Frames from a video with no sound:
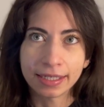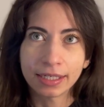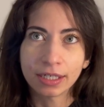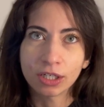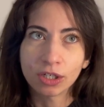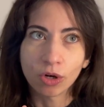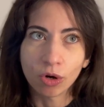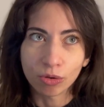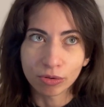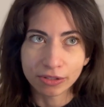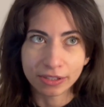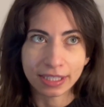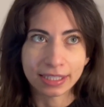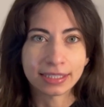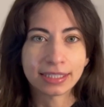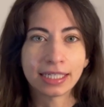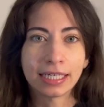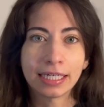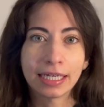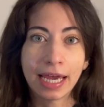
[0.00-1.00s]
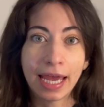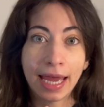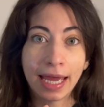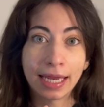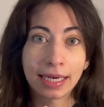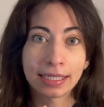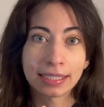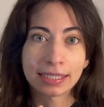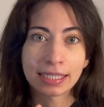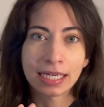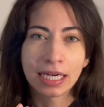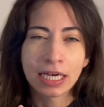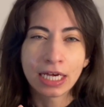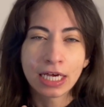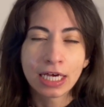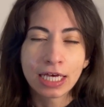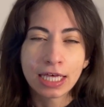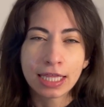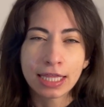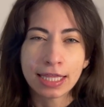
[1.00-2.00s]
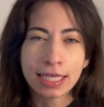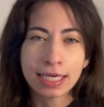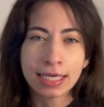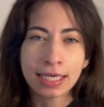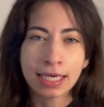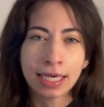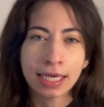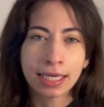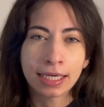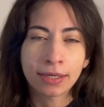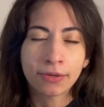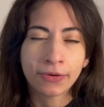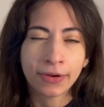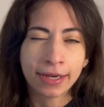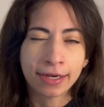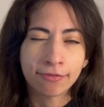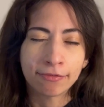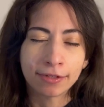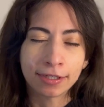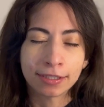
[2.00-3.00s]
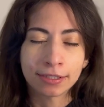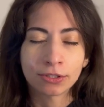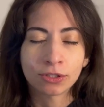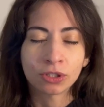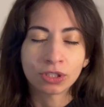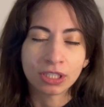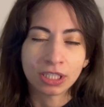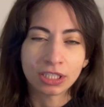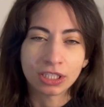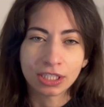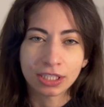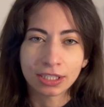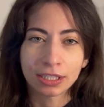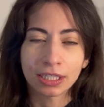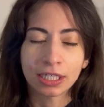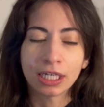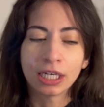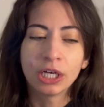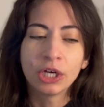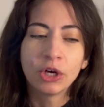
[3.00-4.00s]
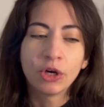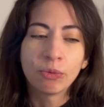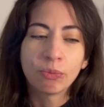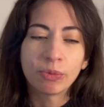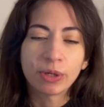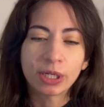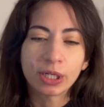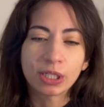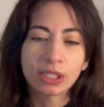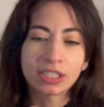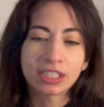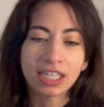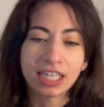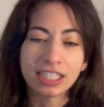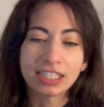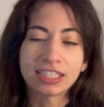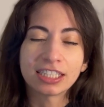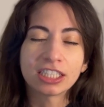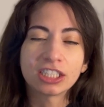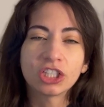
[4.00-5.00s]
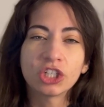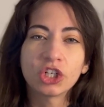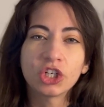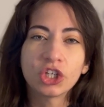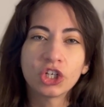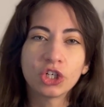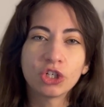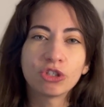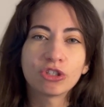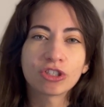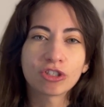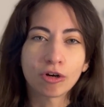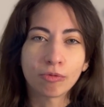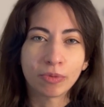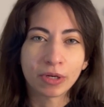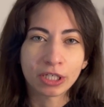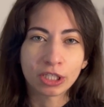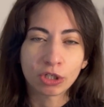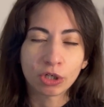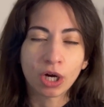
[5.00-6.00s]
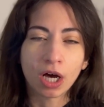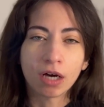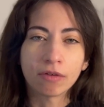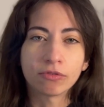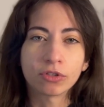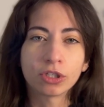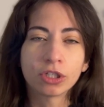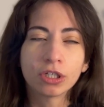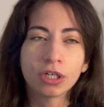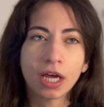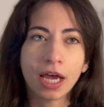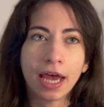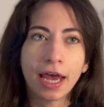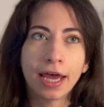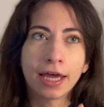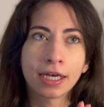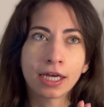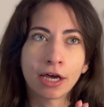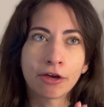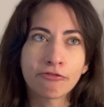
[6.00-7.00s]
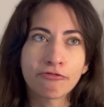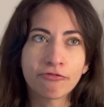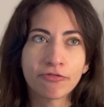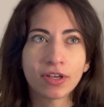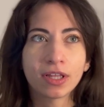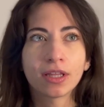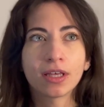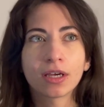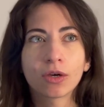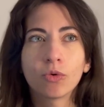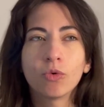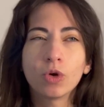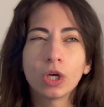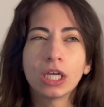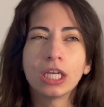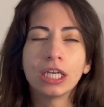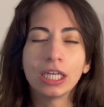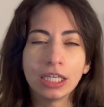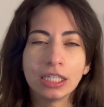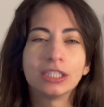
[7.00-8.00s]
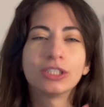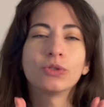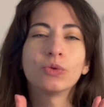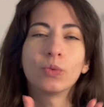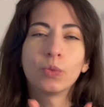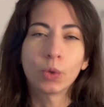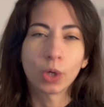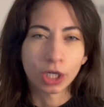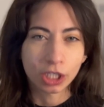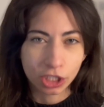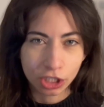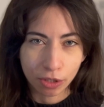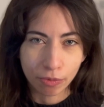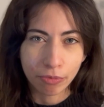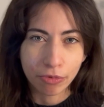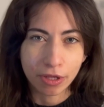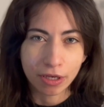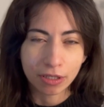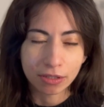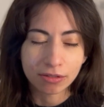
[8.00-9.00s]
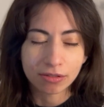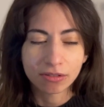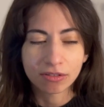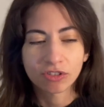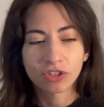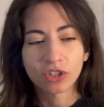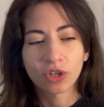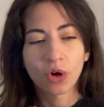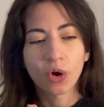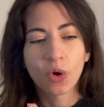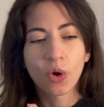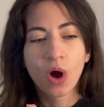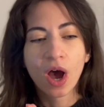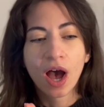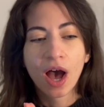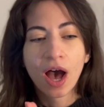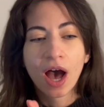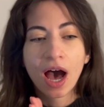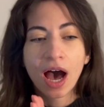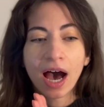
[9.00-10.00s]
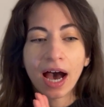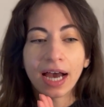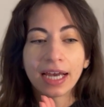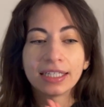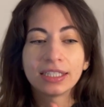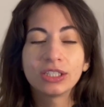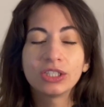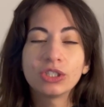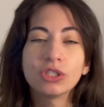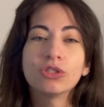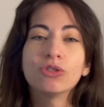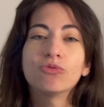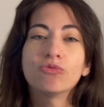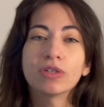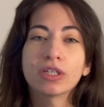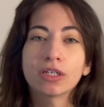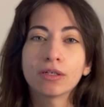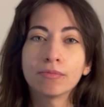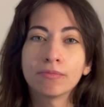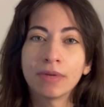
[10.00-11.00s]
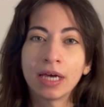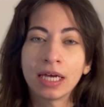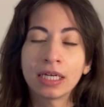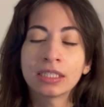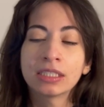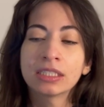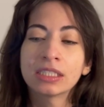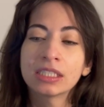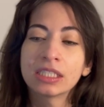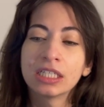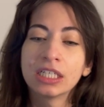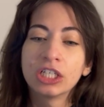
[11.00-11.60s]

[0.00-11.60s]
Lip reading: goal setting and thinking creatively, strategically, because it's such a huge topic to cover and I feel like we need to workshop this. So I do recommend